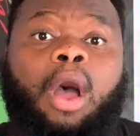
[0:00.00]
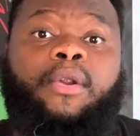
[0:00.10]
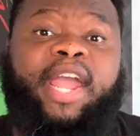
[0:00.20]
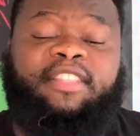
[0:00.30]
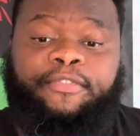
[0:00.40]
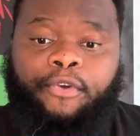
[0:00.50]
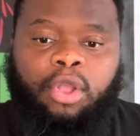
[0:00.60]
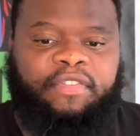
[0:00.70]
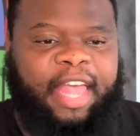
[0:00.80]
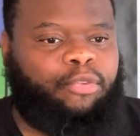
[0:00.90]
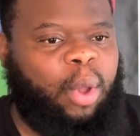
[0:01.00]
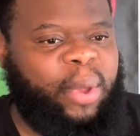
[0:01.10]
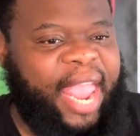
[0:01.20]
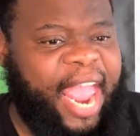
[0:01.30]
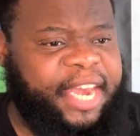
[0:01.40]
right, folks, that's where
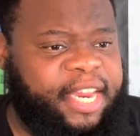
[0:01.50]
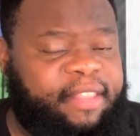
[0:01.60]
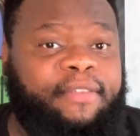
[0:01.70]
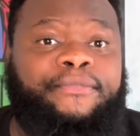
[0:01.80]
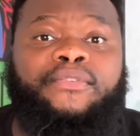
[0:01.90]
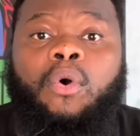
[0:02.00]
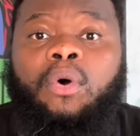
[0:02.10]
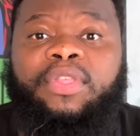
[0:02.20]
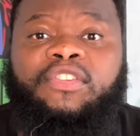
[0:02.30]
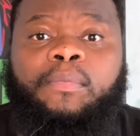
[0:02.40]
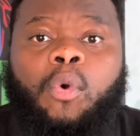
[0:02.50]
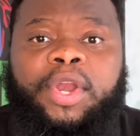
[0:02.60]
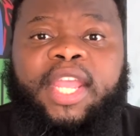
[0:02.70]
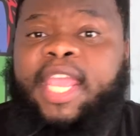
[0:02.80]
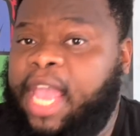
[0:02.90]
we end it for this
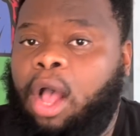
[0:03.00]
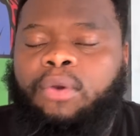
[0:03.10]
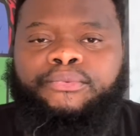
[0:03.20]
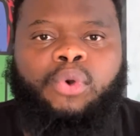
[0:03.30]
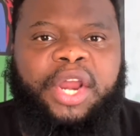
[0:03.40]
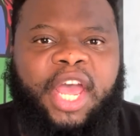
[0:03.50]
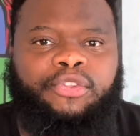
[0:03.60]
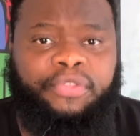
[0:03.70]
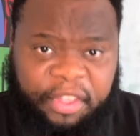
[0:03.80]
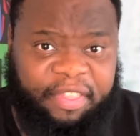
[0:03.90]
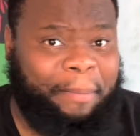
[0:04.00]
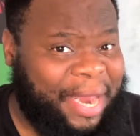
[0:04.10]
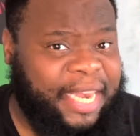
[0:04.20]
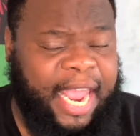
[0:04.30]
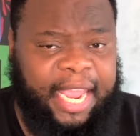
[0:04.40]
morning here on Vuka Nazo. This is the
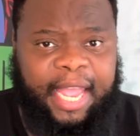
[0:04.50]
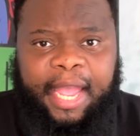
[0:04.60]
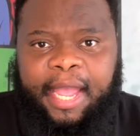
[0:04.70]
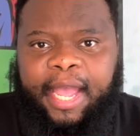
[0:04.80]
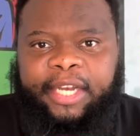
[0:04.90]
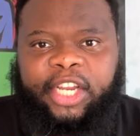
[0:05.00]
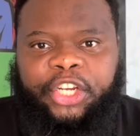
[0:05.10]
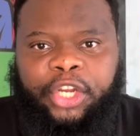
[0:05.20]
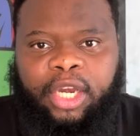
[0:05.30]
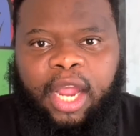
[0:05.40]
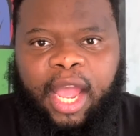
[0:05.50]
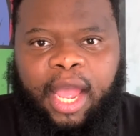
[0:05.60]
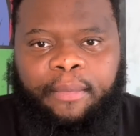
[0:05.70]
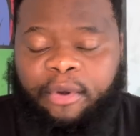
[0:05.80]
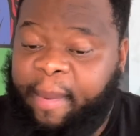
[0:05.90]
Monday edition.
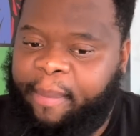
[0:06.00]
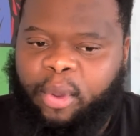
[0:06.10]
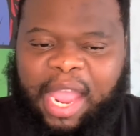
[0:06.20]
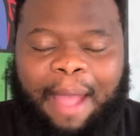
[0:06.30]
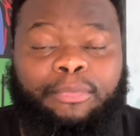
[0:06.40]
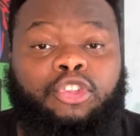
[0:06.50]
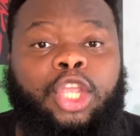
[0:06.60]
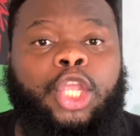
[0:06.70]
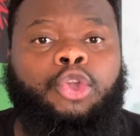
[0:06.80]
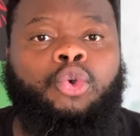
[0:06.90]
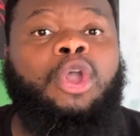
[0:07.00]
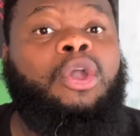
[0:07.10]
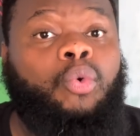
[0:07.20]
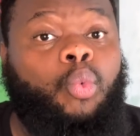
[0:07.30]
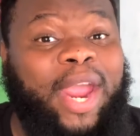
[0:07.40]
Remember, we come to you
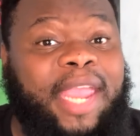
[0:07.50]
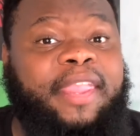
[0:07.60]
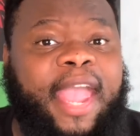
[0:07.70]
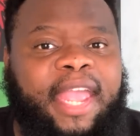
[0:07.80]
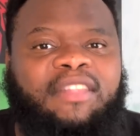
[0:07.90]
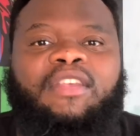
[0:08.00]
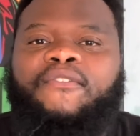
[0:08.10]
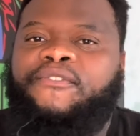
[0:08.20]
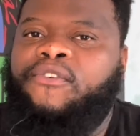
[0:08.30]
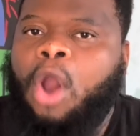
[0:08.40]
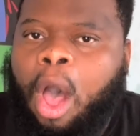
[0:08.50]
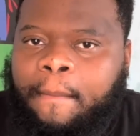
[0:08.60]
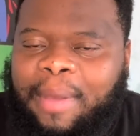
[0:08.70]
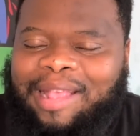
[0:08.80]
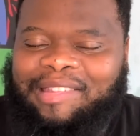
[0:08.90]
weekdays
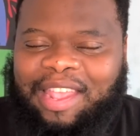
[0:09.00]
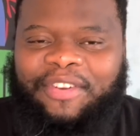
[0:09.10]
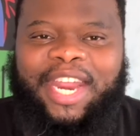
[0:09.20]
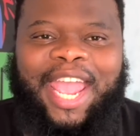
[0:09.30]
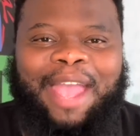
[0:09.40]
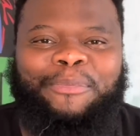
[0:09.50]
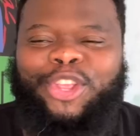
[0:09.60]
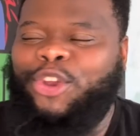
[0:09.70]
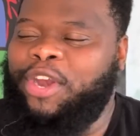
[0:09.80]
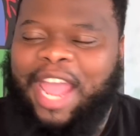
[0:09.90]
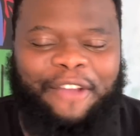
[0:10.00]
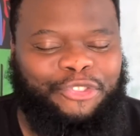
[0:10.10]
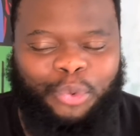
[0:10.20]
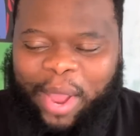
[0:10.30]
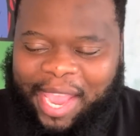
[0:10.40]
from 7 a.m., so you don't have
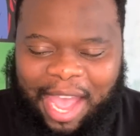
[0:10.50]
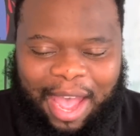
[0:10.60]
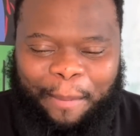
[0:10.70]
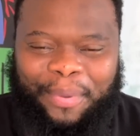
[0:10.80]
to wake up